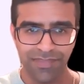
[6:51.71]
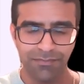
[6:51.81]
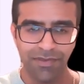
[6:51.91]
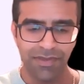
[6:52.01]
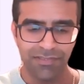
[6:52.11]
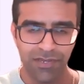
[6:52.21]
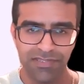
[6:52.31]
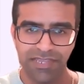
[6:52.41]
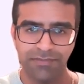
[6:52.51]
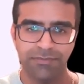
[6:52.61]
But as well
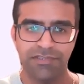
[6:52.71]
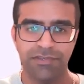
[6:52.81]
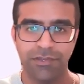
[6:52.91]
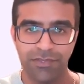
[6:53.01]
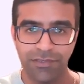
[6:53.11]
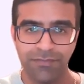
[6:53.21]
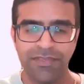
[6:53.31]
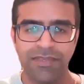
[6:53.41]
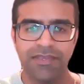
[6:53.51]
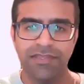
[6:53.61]
as getting people to know you
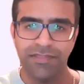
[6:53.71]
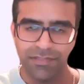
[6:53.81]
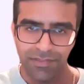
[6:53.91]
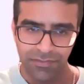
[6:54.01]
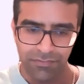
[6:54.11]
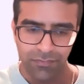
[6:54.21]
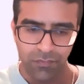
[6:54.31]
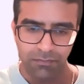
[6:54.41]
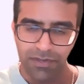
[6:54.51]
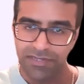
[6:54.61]
in
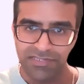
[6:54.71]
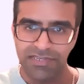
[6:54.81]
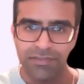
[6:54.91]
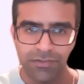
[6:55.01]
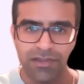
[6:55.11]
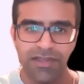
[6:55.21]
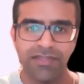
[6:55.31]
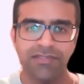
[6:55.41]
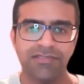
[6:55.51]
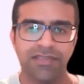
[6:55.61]
marketing to get new
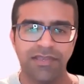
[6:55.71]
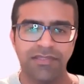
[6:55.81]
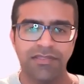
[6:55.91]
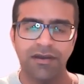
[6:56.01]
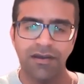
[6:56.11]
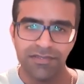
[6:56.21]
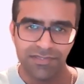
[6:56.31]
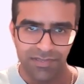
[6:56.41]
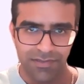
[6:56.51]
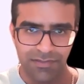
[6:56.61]
clients, the hardest
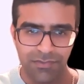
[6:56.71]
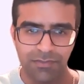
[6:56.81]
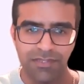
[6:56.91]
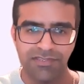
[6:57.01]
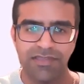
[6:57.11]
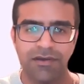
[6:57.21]
thing is what I mean to say.